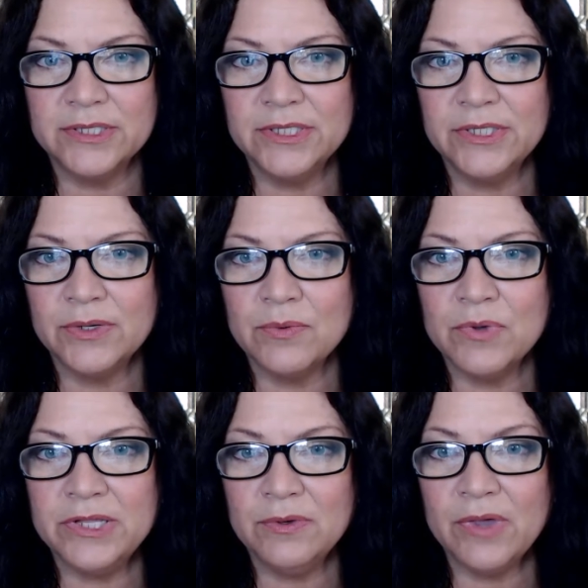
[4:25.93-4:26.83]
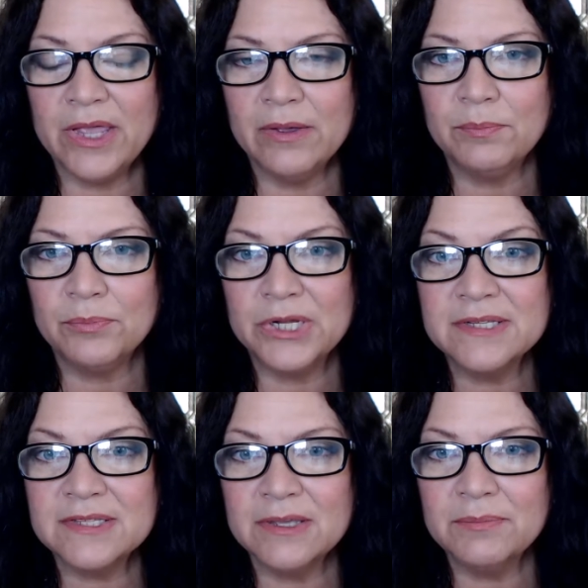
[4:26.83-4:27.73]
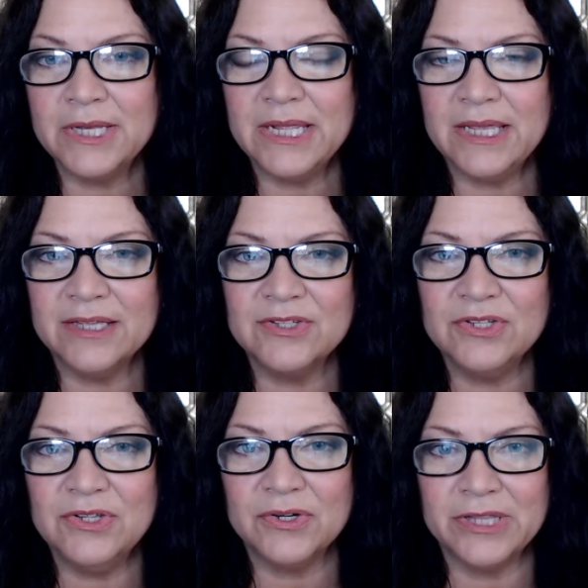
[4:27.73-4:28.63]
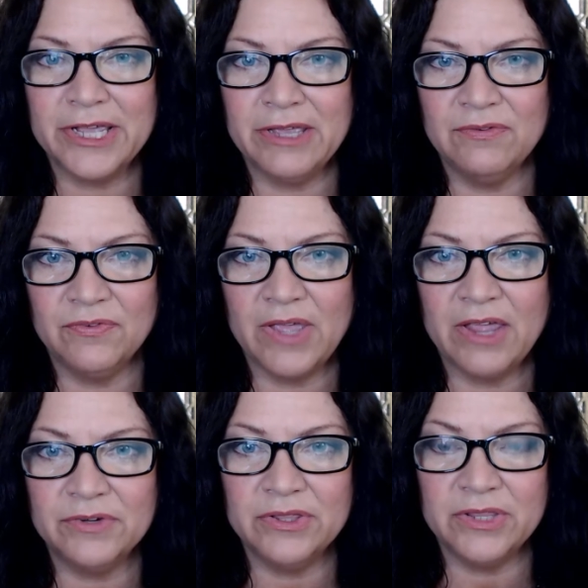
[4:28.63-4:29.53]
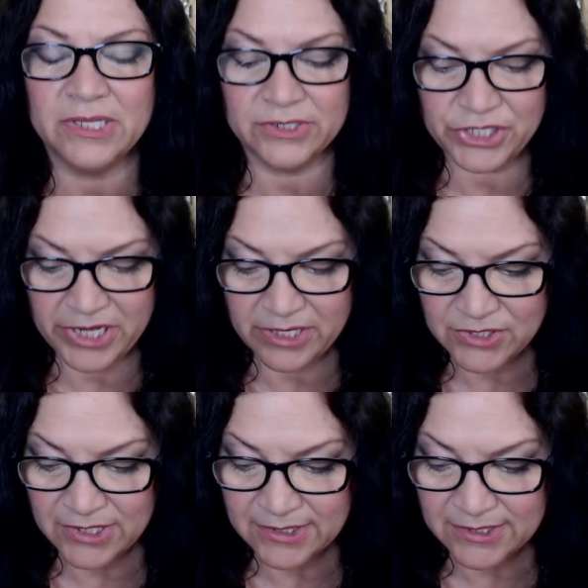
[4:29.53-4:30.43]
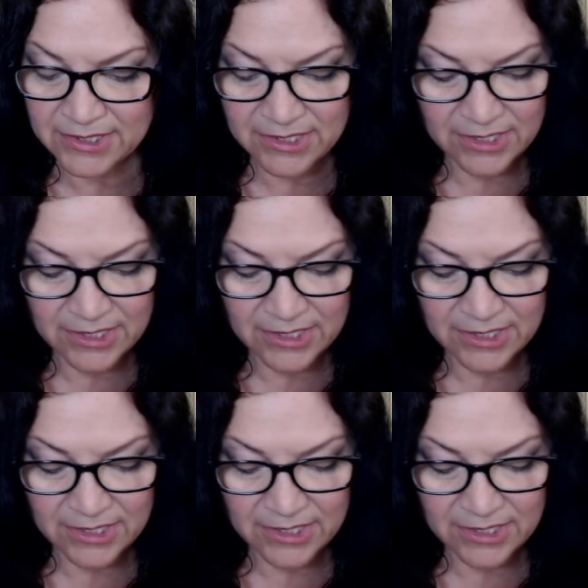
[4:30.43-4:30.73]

You know, when you bring somebody into your life, everything changes.